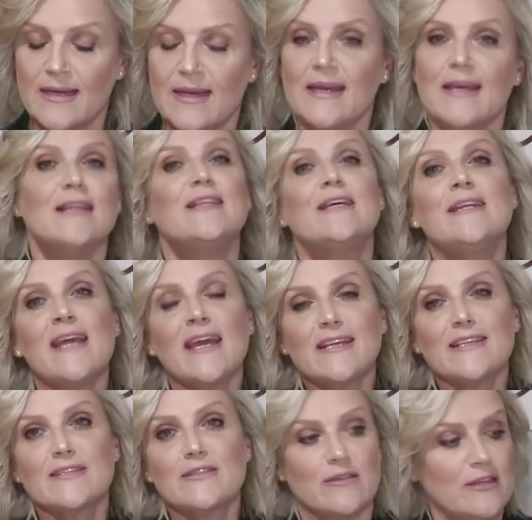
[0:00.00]
The
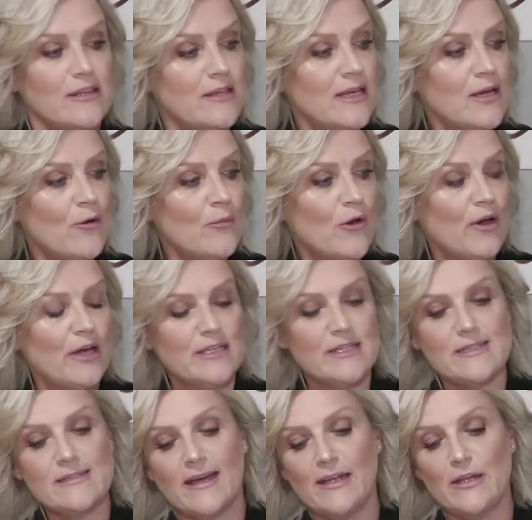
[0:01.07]
next thing I'm going to say to you